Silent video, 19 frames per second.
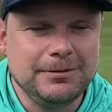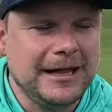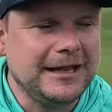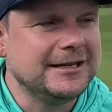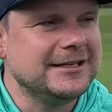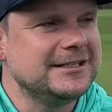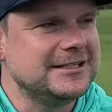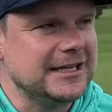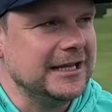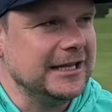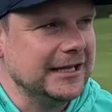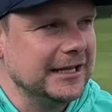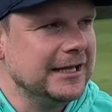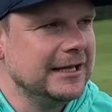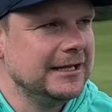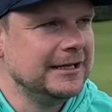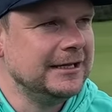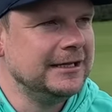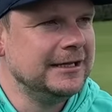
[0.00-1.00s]
Plan C
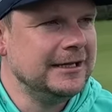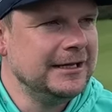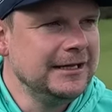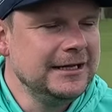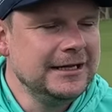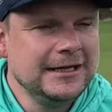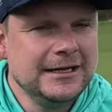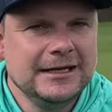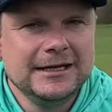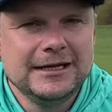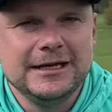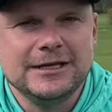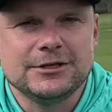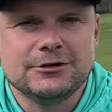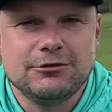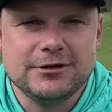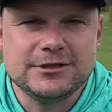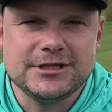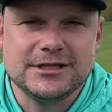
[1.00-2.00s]
is
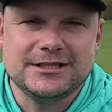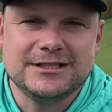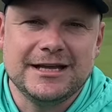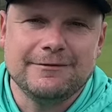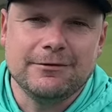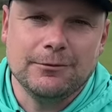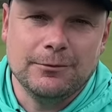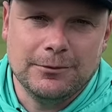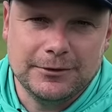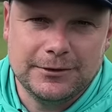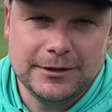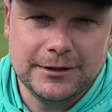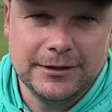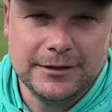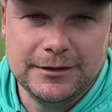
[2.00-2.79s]
Chris's seven wood.